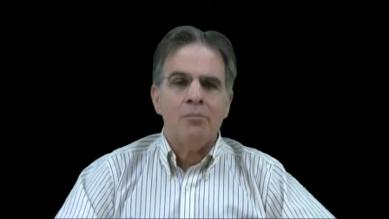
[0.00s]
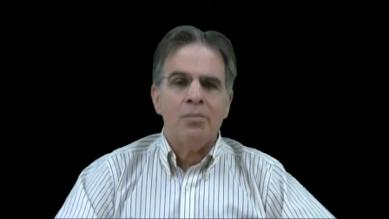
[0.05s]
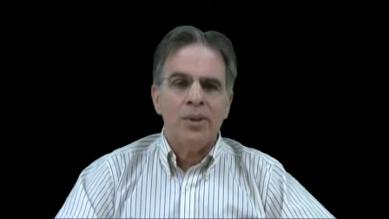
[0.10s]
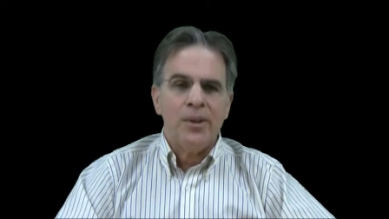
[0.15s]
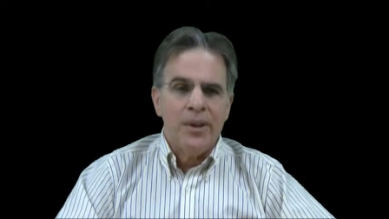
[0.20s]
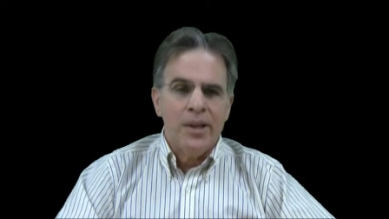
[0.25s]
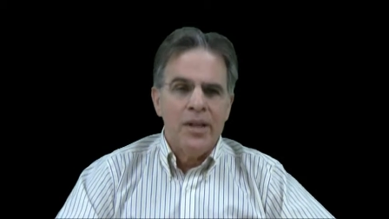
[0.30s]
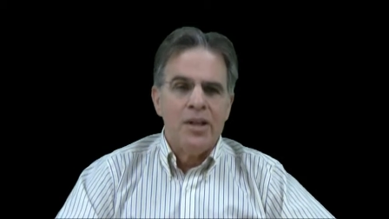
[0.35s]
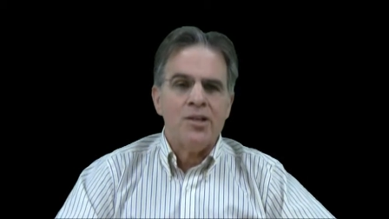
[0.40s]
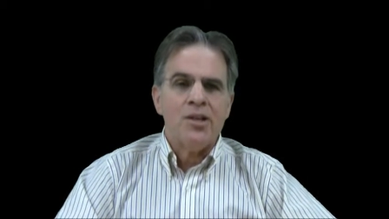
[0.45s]

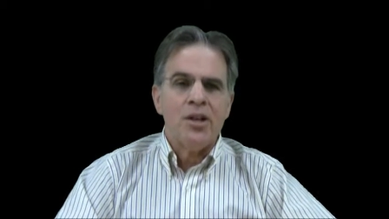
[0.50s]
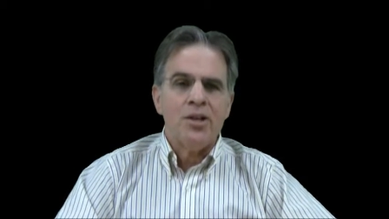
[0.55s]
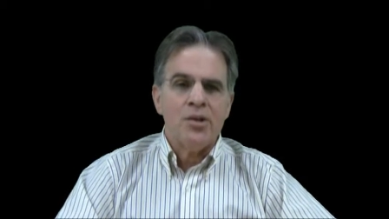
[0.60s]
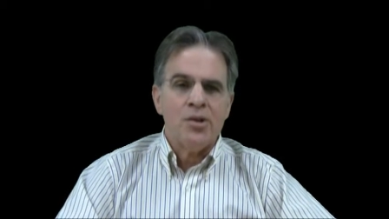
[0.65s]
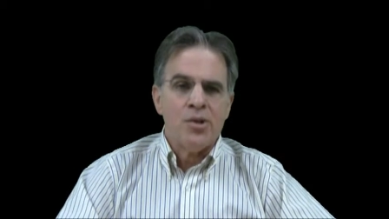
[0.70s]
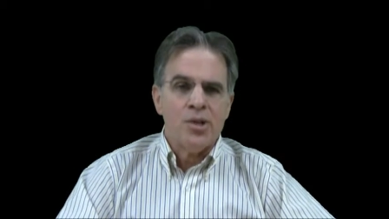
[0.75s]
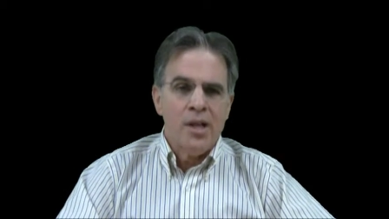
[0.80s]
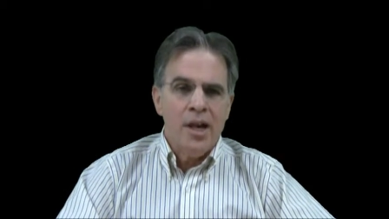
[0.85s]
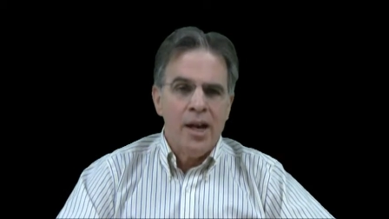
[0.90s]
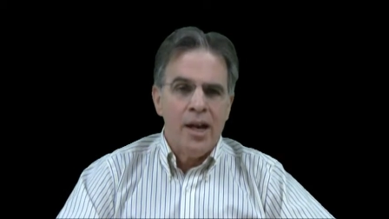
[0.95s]
Please
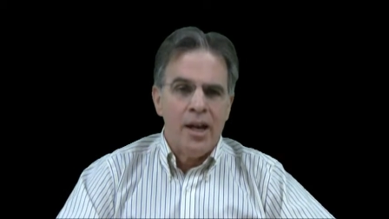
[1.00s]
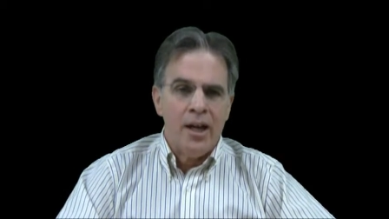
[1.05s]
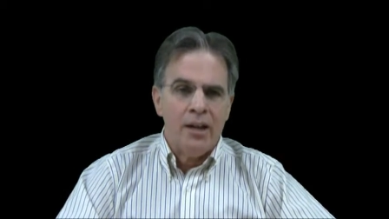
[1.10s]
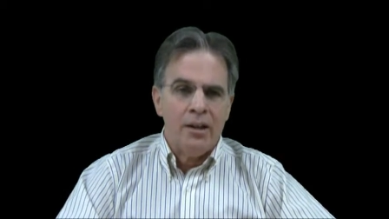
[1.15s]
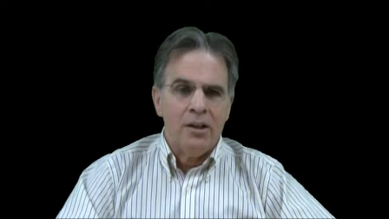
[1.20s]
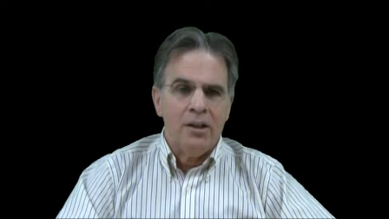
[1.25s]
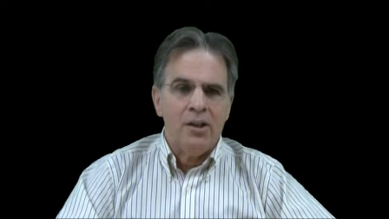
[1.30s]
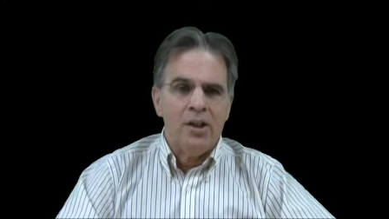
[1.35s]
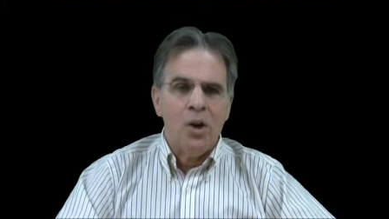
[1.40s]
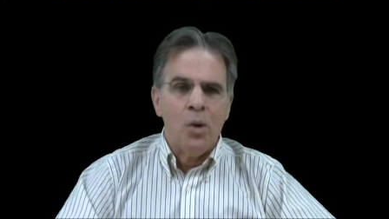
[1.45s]

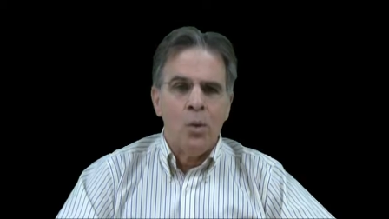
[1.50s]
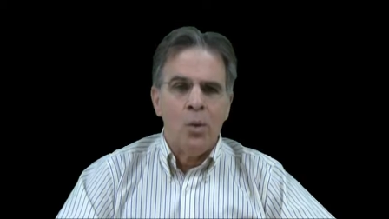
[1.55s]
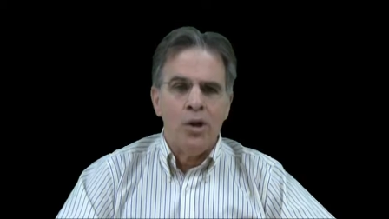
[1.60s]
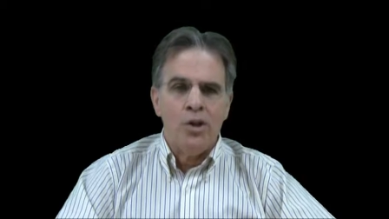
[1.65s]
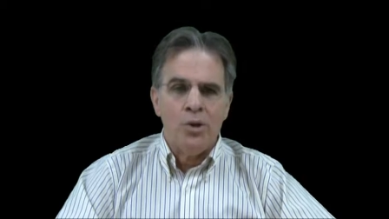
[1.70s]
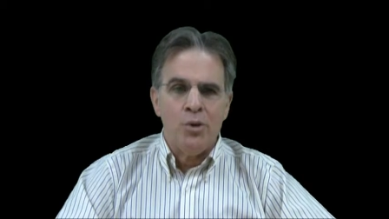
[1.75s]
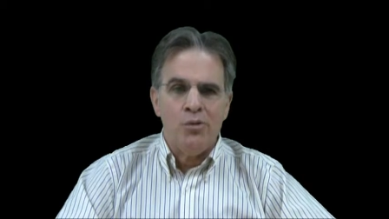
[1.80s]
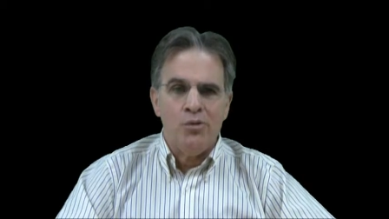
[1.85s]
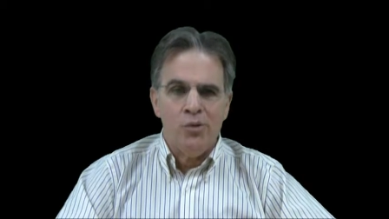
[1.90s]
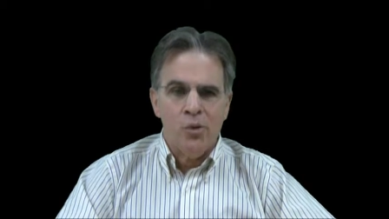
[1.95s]
understand that
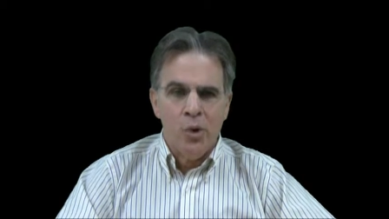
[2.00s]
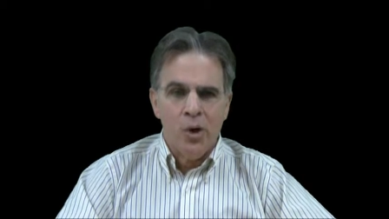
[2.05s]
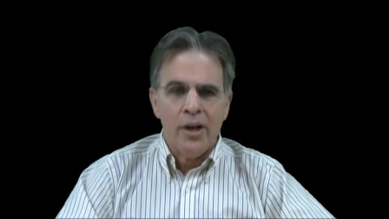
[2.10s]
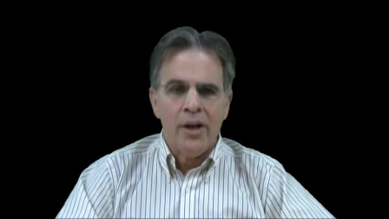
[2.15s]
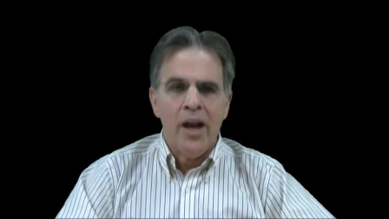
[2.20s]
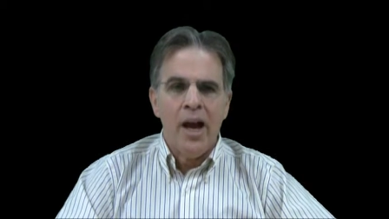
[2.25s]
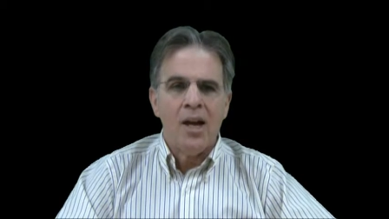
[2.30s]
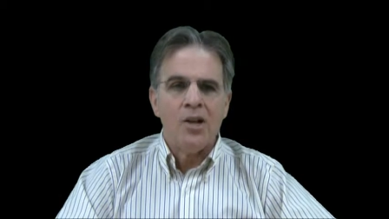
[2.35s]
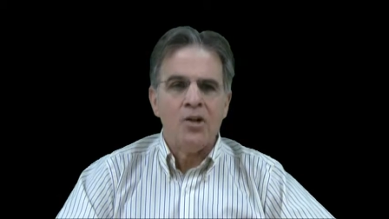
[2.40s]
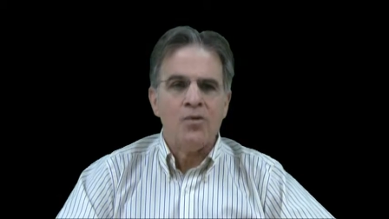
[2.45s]
what you
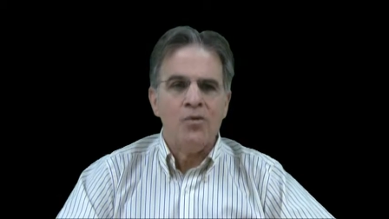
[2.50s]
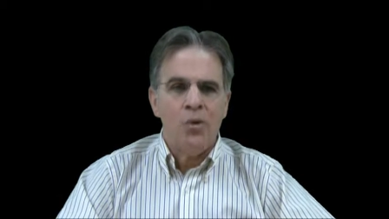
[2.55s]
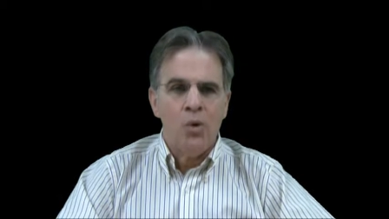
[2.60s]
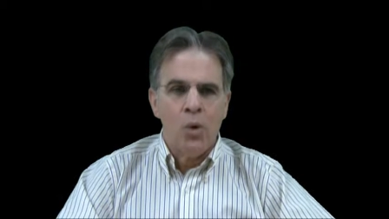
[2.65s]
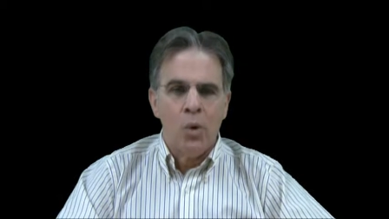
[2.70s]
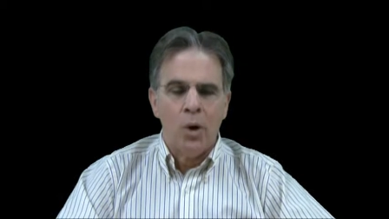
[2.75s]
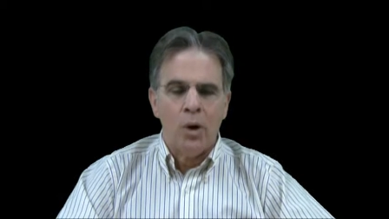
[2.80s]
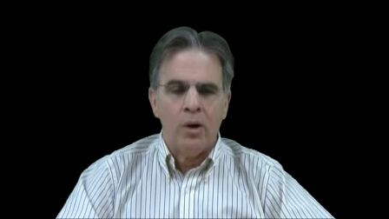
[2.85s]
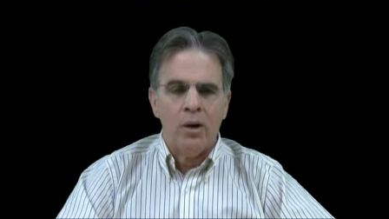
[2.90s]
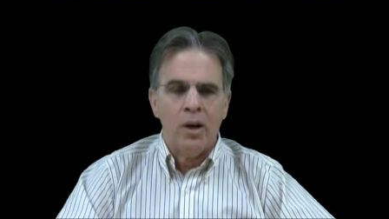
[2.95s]
forecast
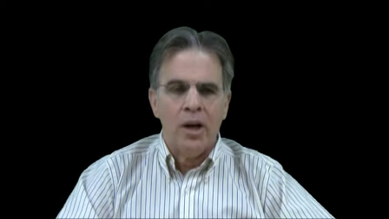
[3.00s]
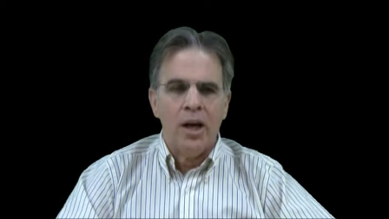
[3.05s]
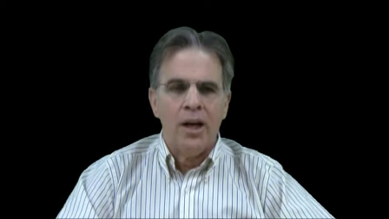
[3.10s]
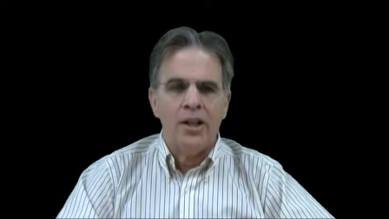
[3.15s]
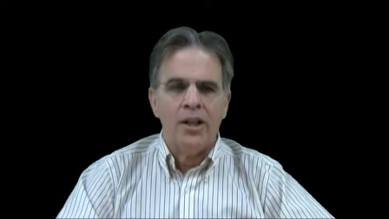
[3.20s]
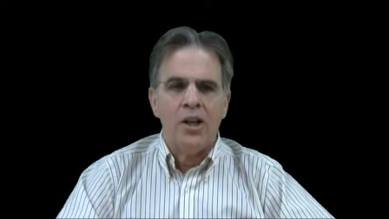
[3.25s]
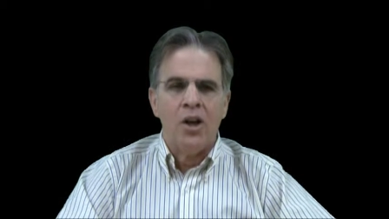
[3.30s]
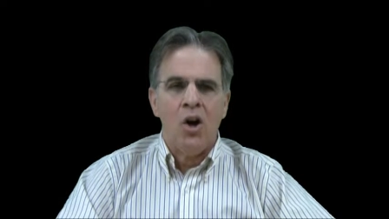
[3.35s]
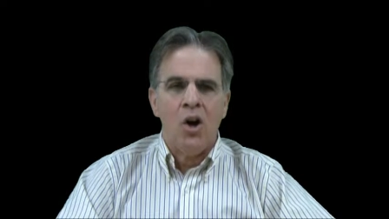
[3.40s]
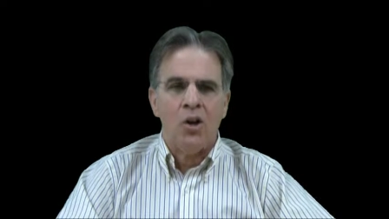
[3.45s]
for
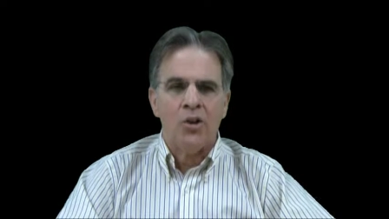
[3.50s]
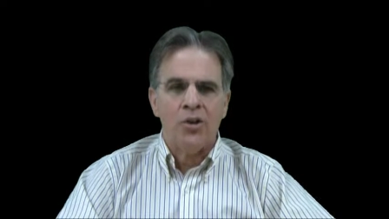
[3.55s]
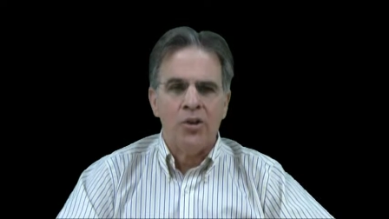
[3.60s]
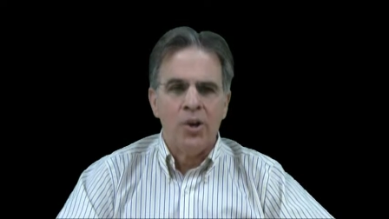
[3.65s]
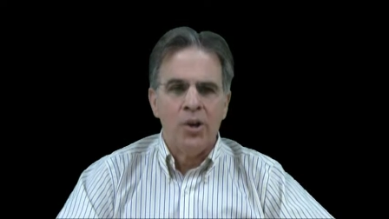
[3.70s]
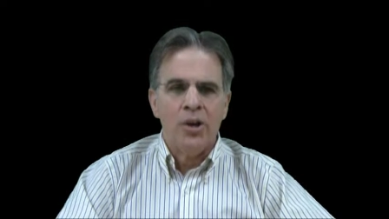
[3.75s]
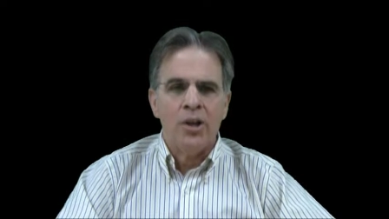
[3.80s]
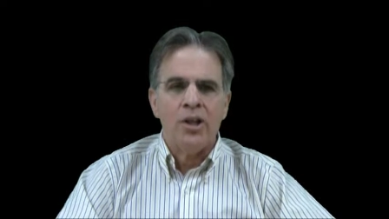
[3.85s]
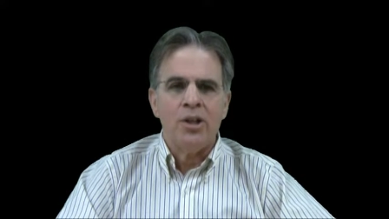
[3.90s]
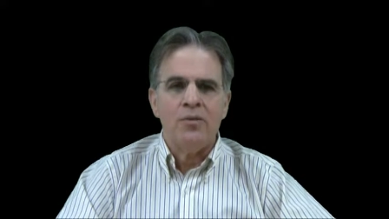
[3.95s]
and the
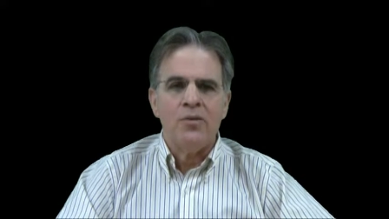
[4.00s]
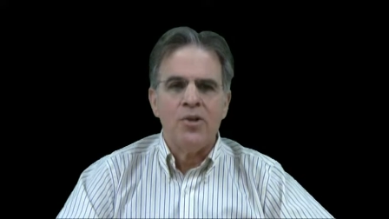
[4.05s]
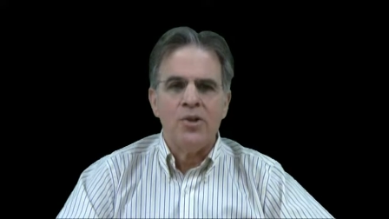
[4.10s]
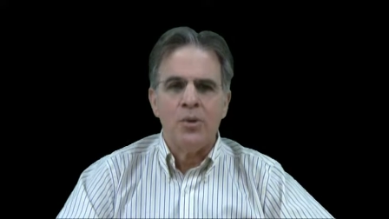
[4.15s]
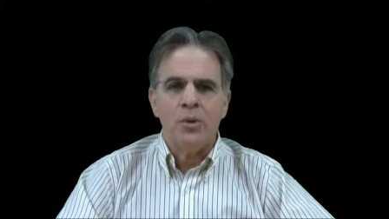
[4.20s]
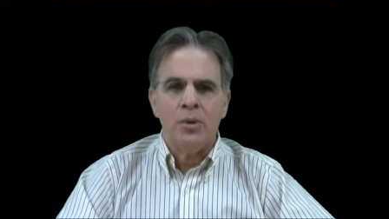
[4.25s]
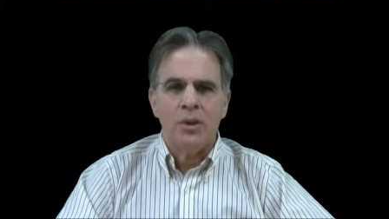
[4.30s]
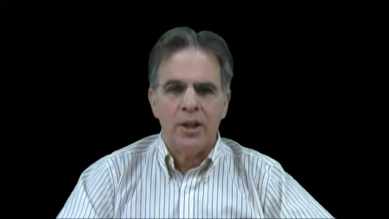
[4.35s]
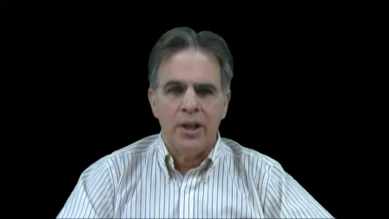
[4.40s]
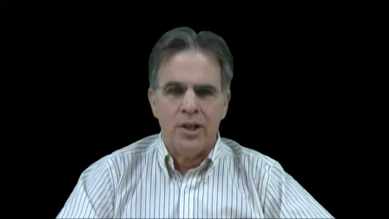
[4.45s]
alternatives
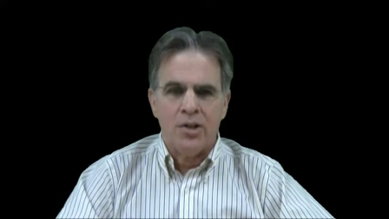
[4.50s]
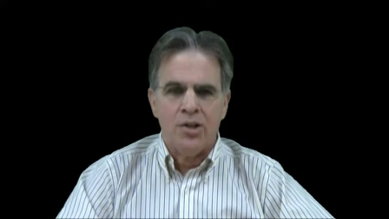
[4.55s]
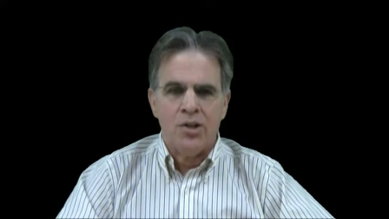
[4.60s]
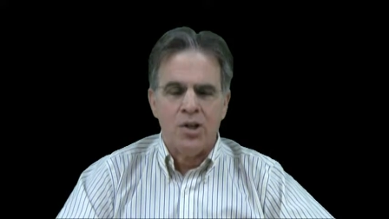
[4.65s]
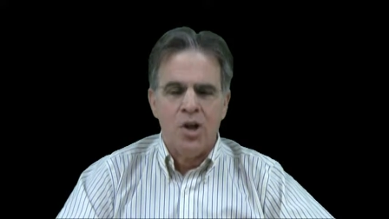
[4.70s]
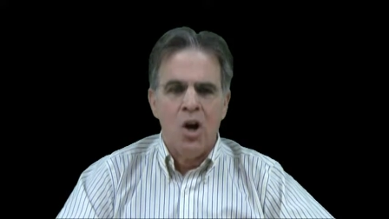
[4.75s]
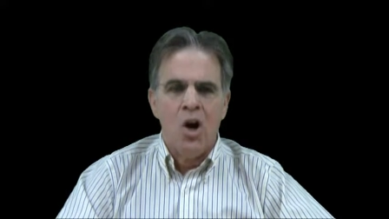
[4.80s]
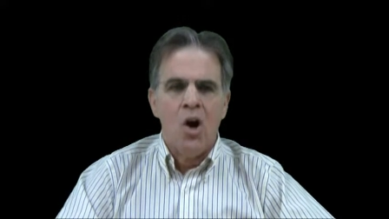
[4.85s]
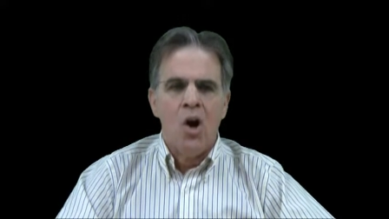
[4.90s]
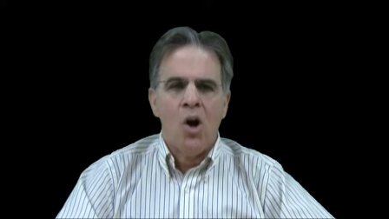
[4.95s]
you list